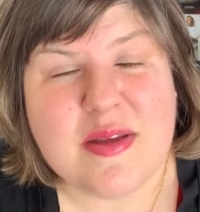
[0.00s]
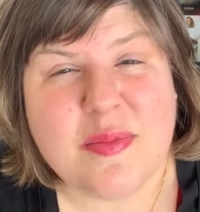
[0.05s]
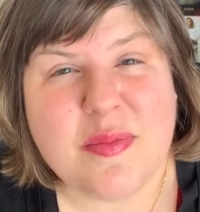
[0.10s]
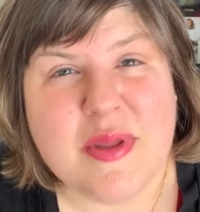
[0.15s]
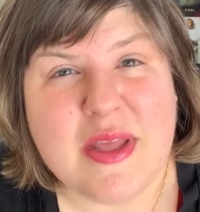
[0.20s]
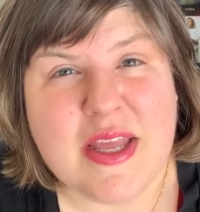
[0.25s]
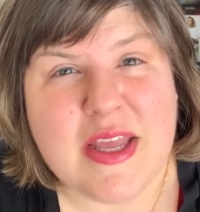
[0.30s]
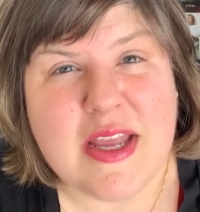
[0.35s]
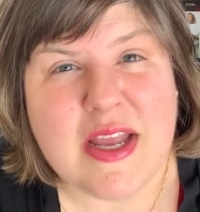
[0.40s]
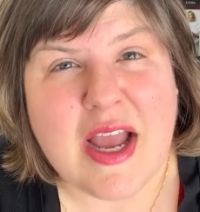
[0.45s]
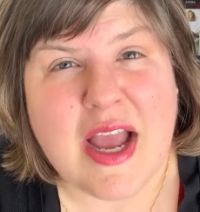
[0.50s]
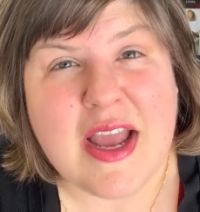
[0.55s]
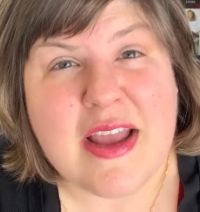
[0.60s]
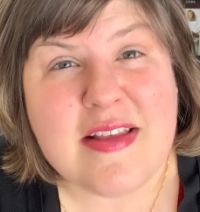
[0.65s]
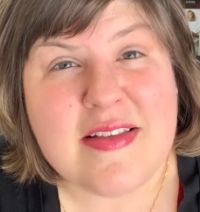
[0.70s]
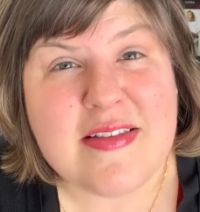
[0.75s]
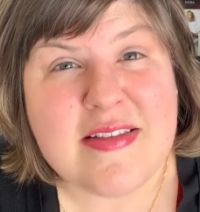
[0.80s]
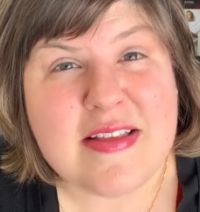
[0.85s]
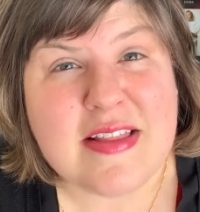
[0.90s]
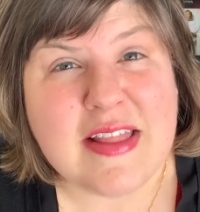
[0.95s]
Being
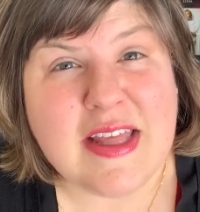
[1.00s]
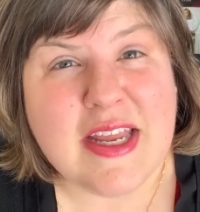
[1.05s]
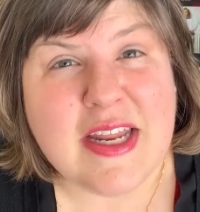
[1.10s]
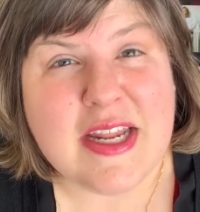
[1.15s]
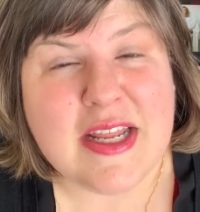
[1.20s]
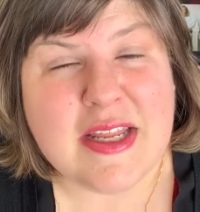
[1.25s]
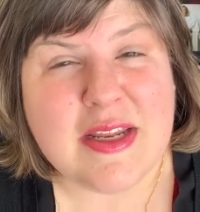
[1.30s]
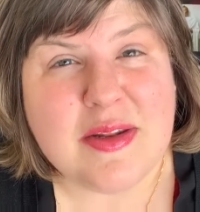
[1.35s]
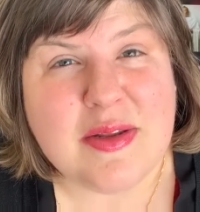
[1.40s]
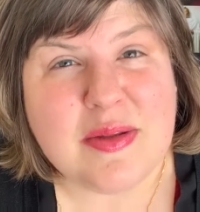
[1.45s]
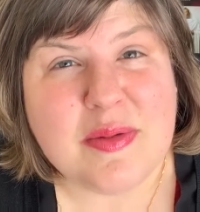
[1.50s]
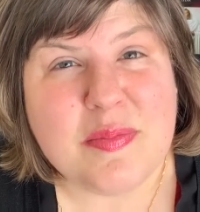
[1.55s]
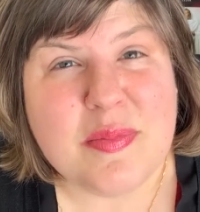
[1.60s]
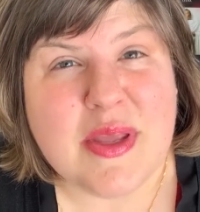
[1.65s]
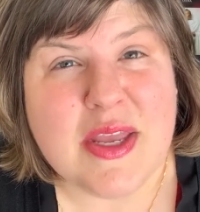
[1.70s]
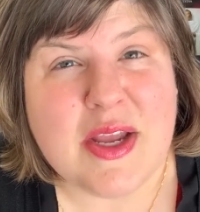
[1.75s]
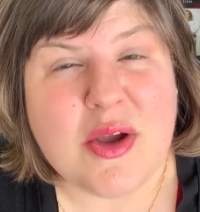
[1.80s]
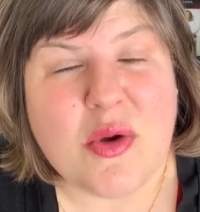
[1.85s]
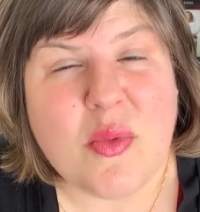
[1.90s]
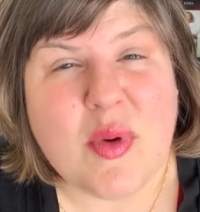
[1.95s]
isolated,
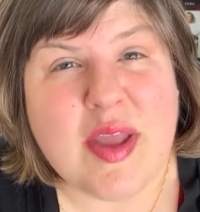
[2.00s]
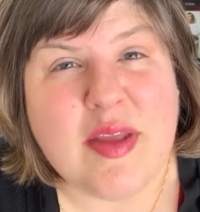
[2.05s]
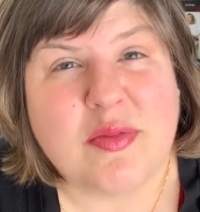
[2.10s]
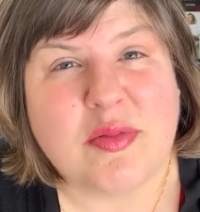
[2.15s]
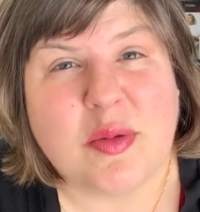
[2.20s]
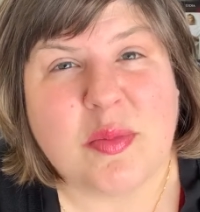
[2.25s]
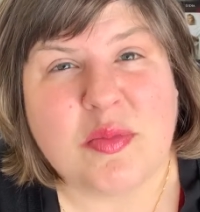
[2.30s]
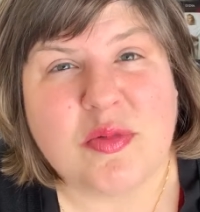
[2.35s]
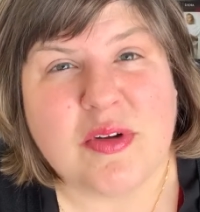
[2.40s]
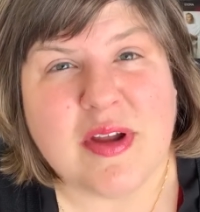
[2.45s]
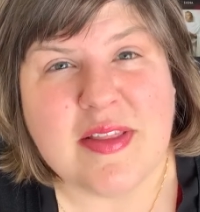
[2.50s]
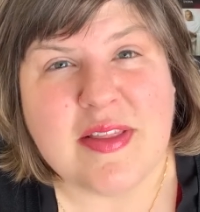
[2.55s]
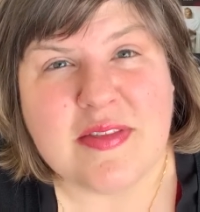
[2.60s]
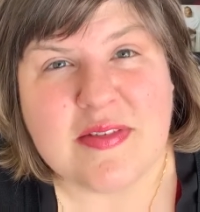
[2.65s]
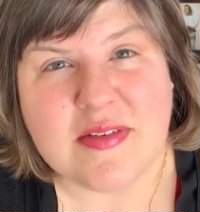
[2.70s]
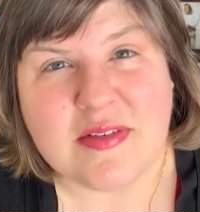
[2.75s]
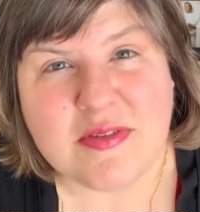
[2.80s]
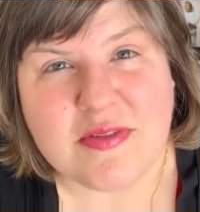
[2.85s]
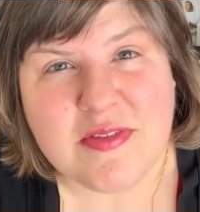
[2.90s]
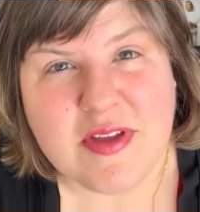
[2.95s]
being away from friends
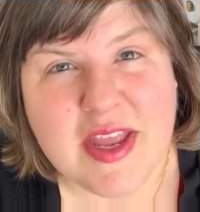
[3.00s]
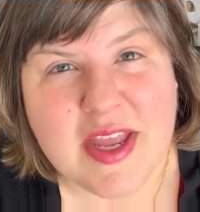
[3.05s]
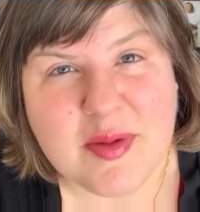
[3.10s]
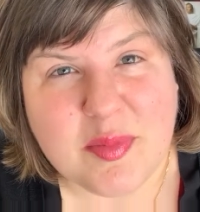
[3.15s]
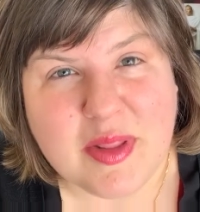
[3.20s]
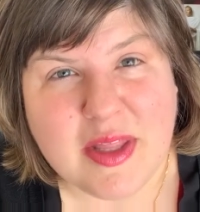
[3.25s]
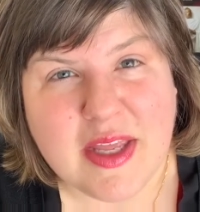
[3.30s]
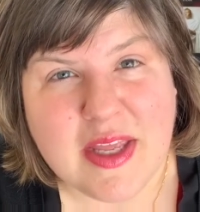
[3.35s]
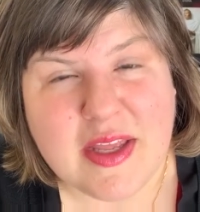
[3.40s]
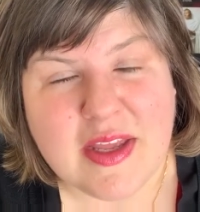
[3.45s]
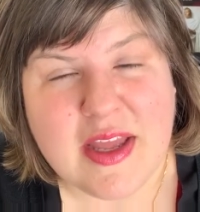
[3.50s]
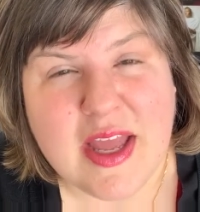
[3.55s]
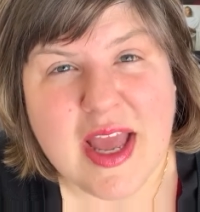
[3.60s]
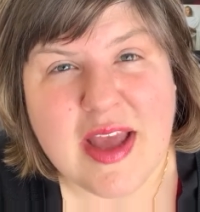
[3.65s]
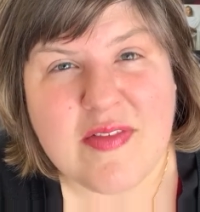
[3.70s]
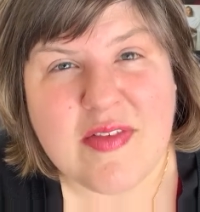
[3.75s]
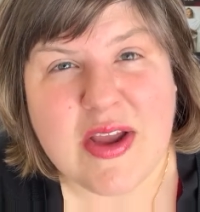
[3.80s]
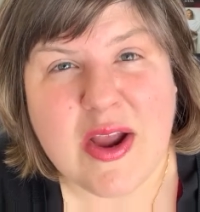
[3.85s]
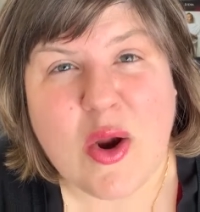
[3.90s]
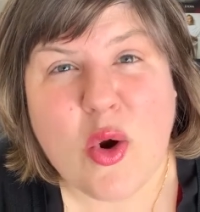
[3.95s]
and family,
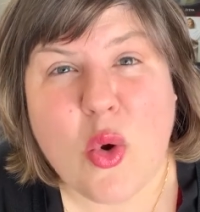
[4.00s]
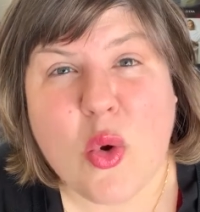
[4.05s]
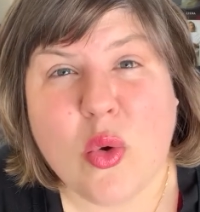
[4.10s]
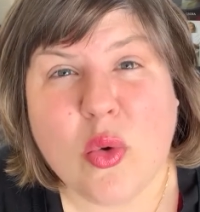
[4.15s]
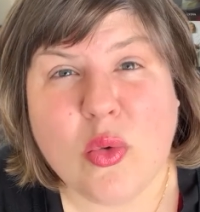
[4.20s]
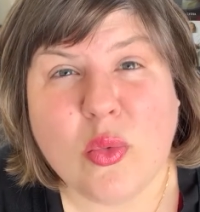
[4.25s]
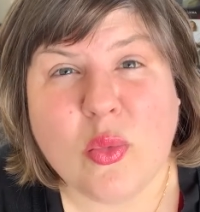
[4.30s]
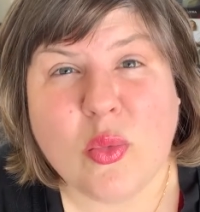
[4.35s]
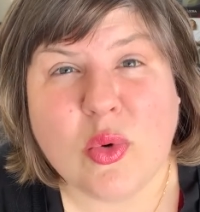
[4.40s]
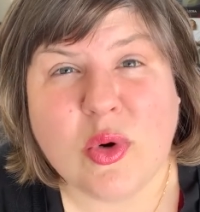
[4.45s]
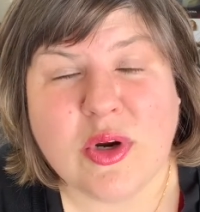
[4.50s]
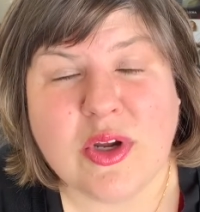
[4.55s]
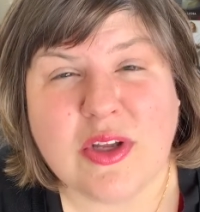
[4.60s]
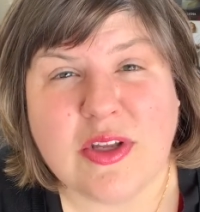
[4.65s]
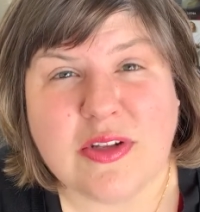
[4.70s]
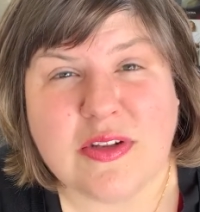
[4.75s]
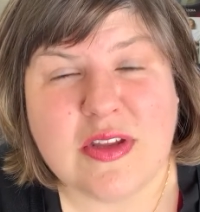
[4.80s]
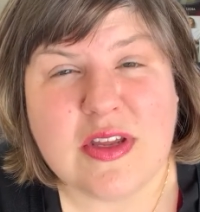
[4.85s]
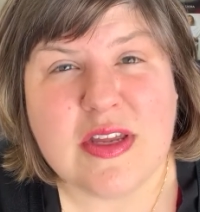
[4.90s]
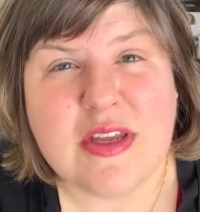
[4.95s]
having our whole
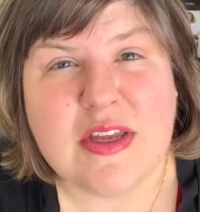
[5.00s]
world